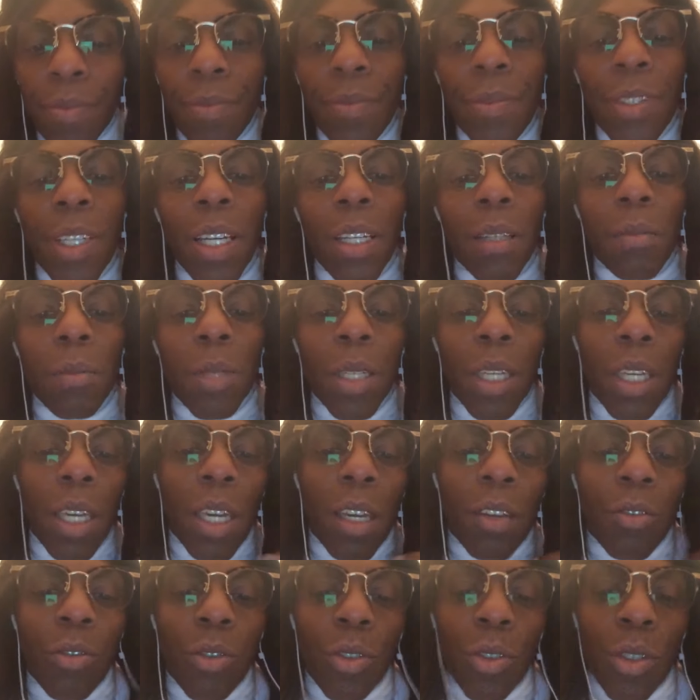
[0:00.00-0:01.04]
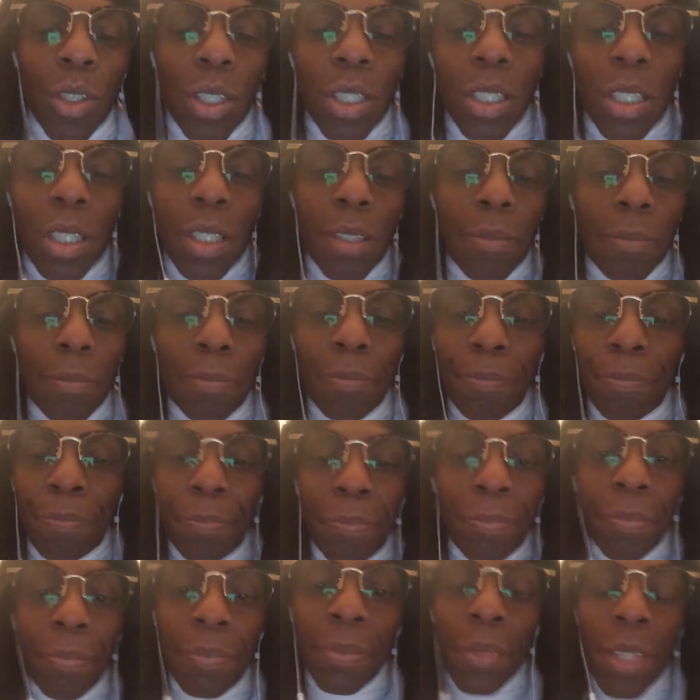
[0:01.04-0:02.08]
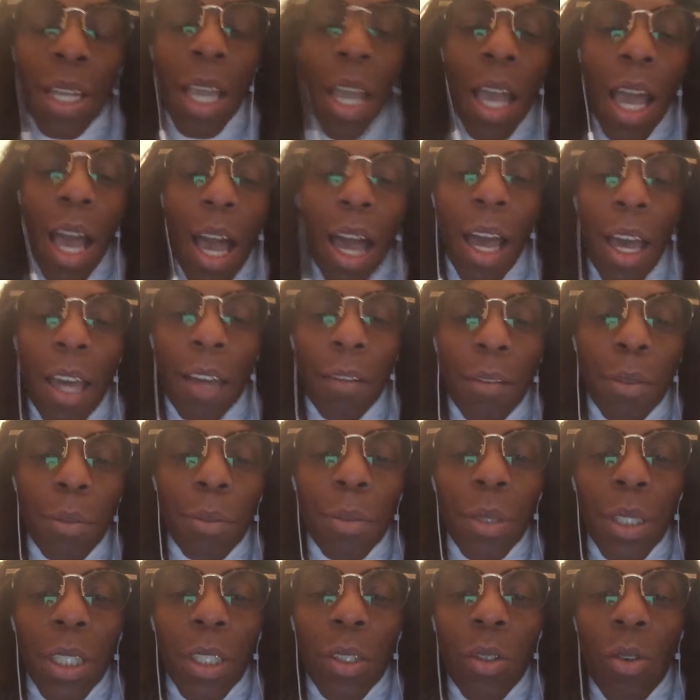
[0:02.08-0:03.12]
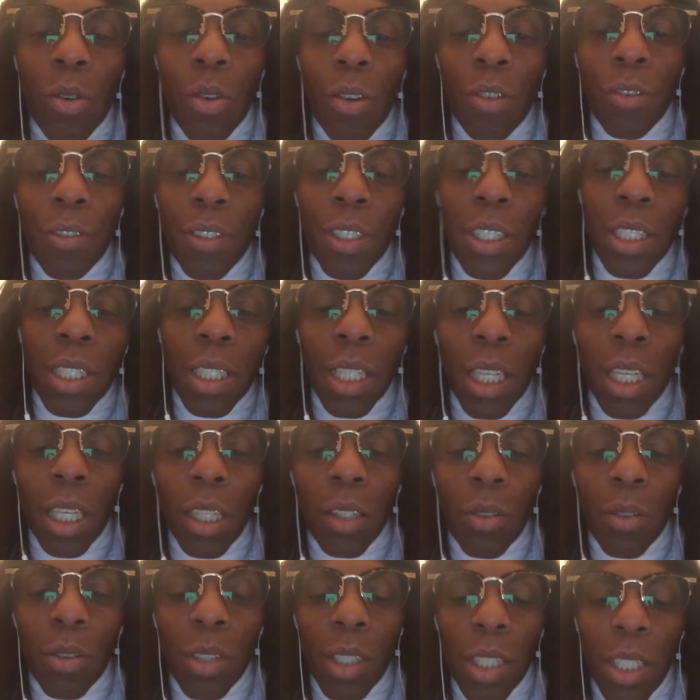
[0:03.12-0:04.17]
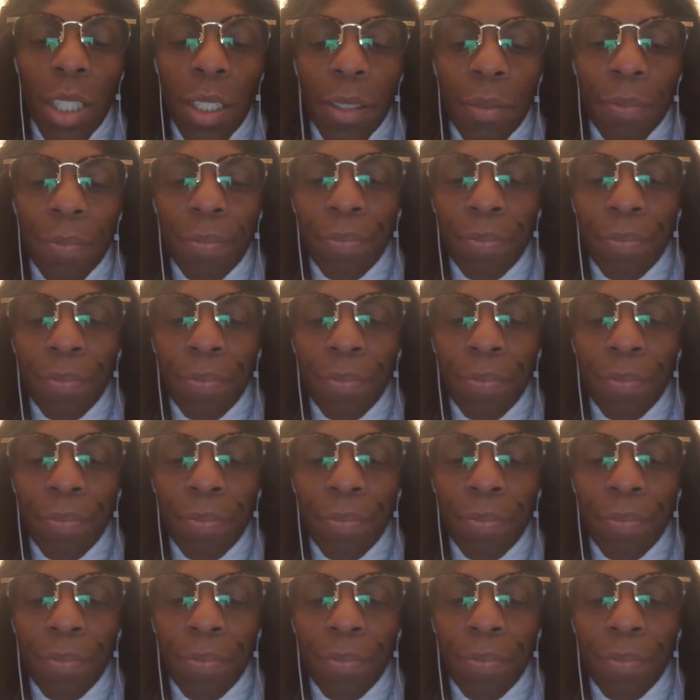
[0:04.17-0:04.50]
Gotta be careful because I have a big coffee stain on here.